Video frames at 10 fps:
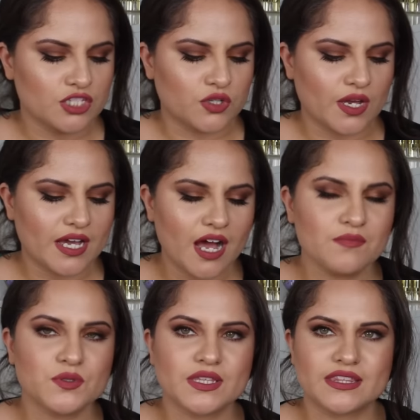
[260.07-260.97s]
So it
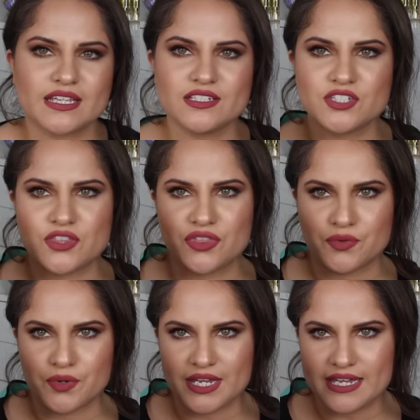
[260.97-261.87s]
comes with these
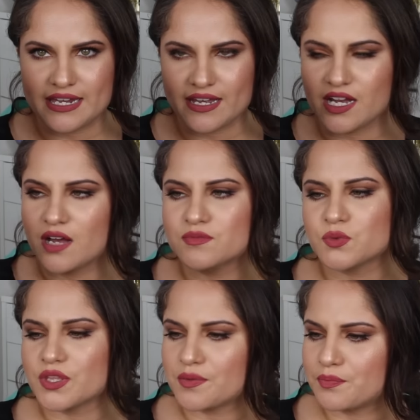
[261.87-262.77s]
three and it
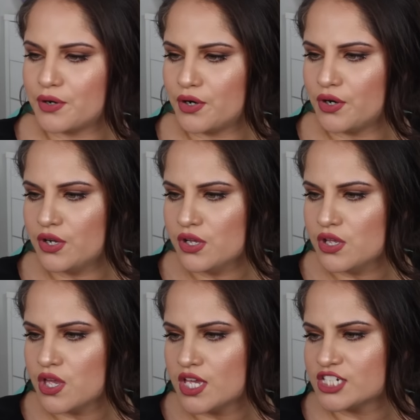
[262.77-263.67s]
comes with
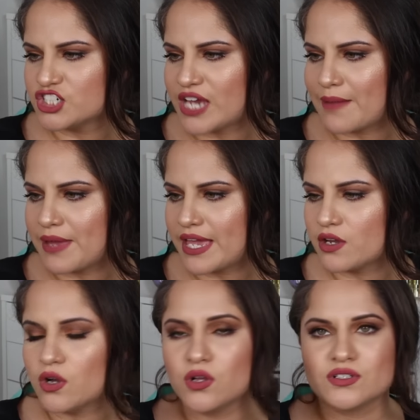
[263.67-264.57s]
Pearl, Champagne
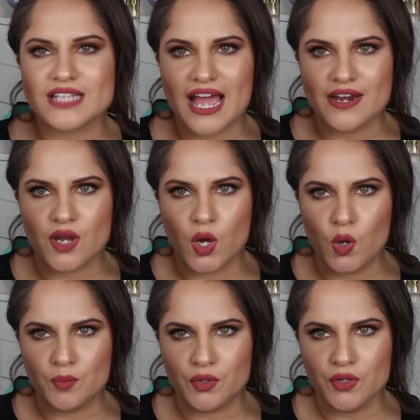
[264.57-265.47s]
Gold and
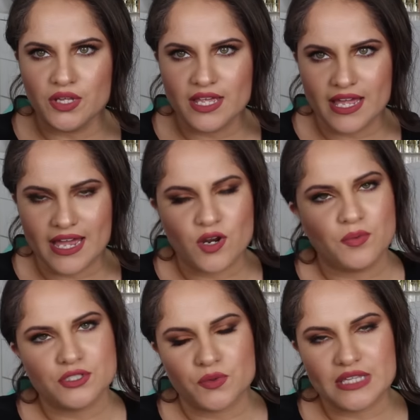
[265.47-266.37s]
Opal and
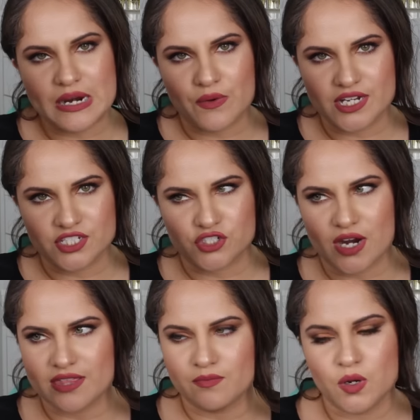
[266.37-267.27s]
opal's the one that i wanted to
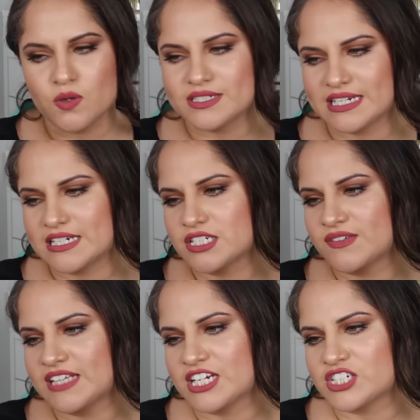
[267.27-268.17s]
try the most and i
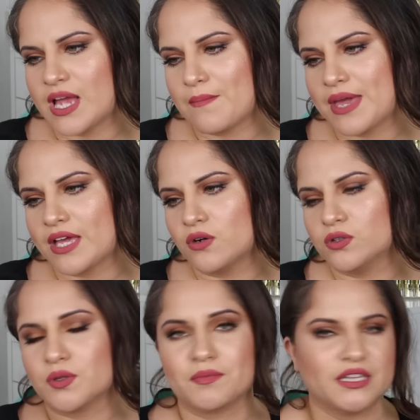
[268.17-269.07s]
just feel like champagne
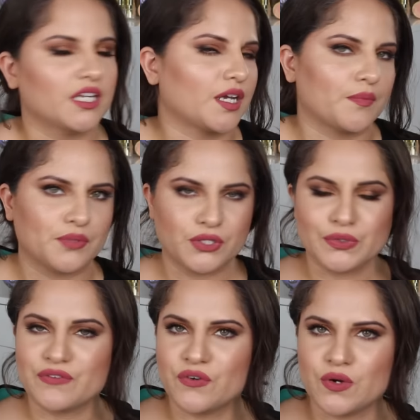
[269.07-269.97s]
gold will look
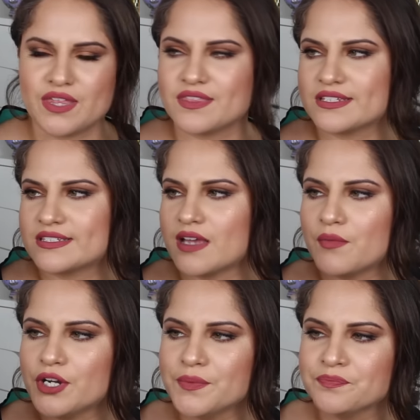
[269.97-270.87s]
beautiful in the
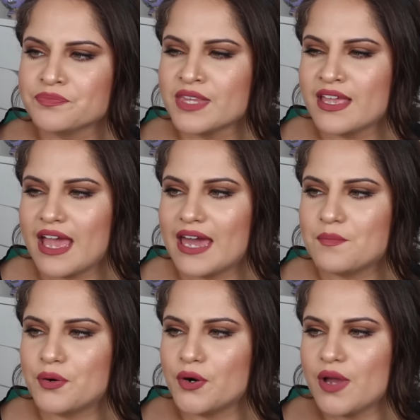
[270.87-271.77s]
summer
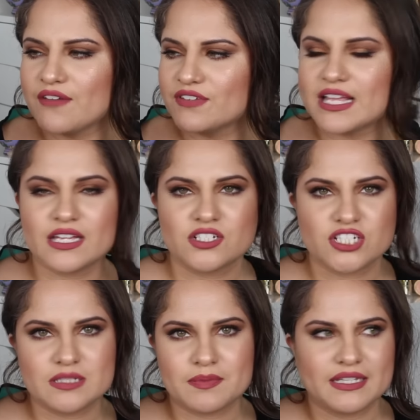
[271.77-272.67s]
and pearl i feel like it would
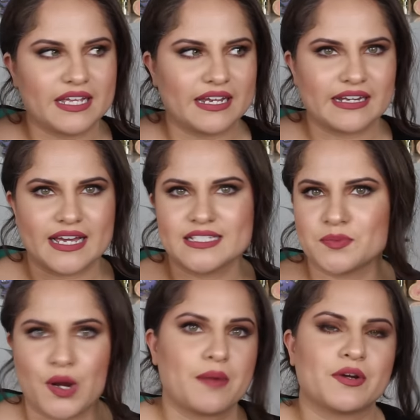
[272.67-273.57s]
just be like a nice
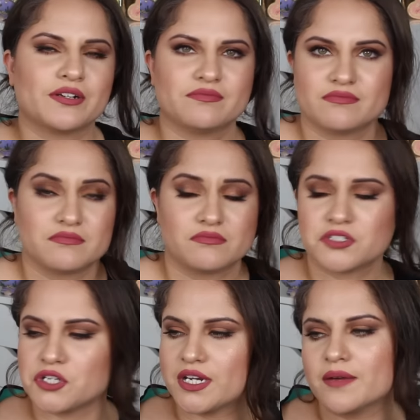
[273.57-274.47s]
primer
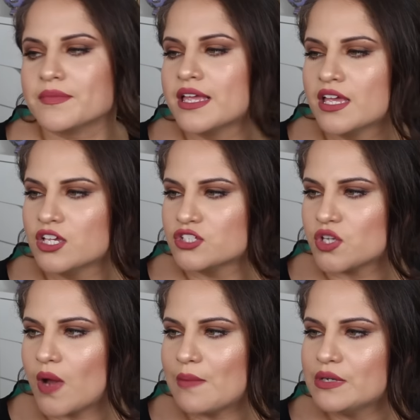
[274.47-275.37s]
straight up
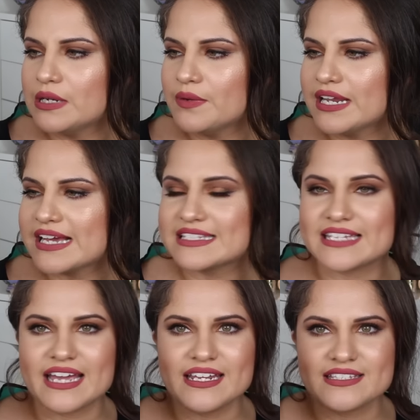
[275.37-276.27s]
so i'm really really
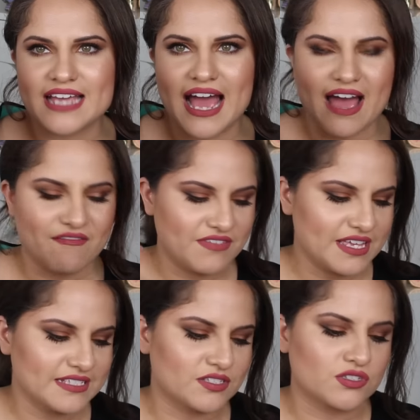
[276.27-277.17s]
excited to have
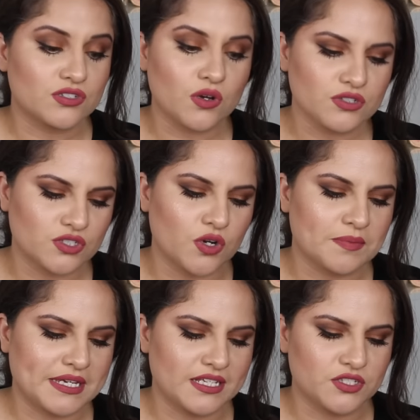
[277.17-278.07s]
this so
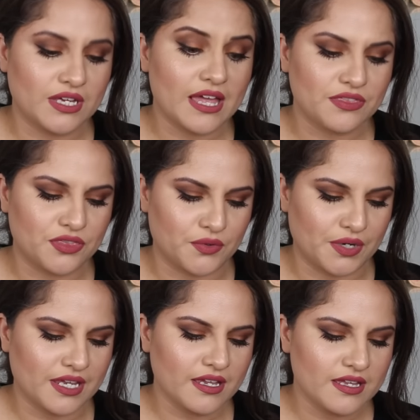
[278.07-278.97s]
stoked because you get
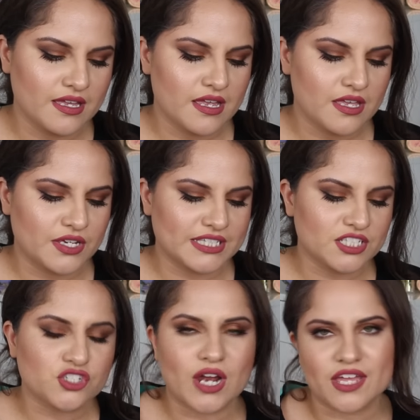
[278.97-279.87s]
three you get
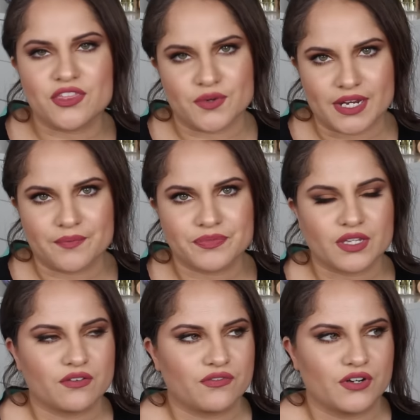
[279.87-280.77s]
to try three
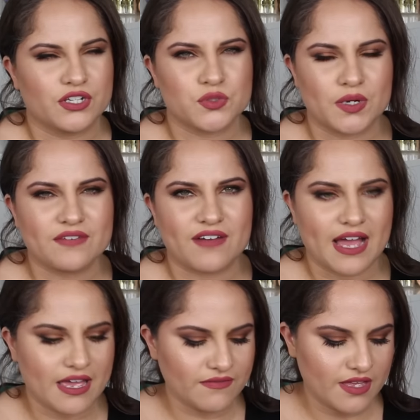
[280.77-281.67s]
for
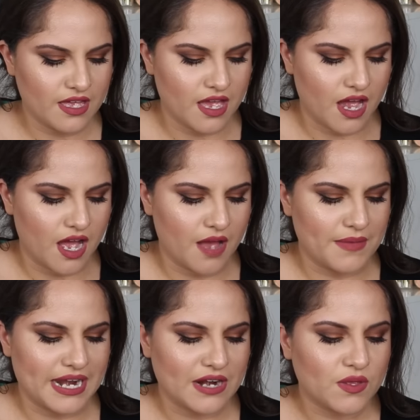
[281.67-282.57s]
25
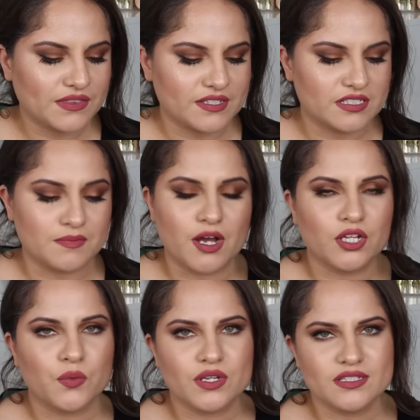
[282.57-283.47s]
um, and i know that the
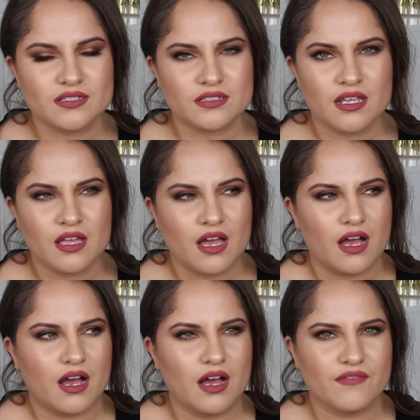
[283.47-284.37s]
smaller one
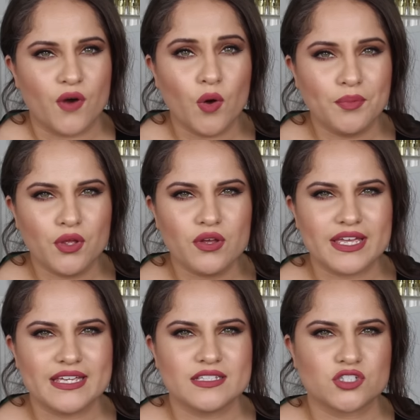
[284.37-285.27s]
of opal
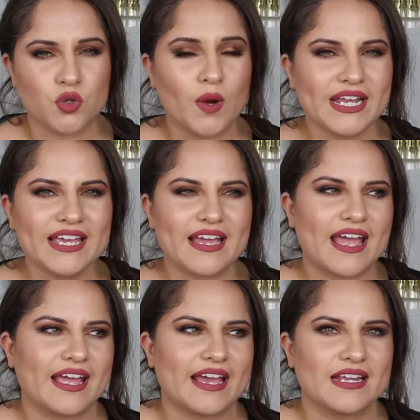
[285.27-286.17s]
is 20
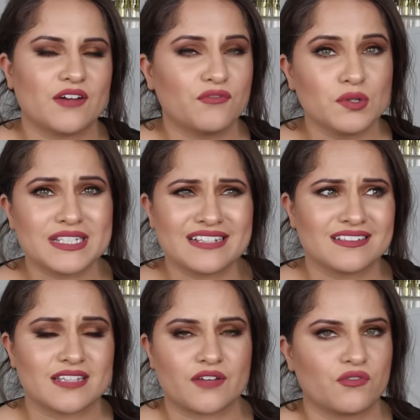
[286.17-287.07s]
and a full
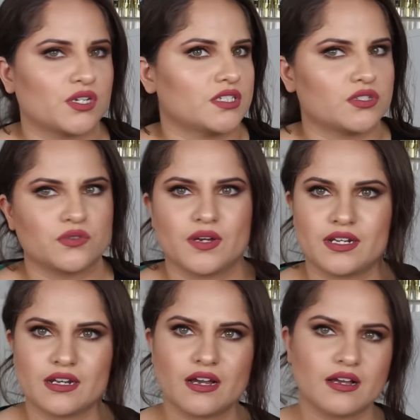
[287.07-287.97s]
size is like 42
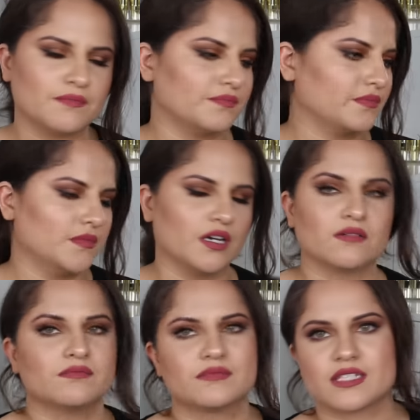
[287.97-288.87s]
and um no
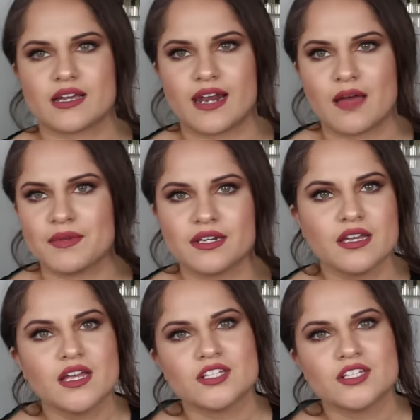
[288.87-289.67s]
it's not gonna happen.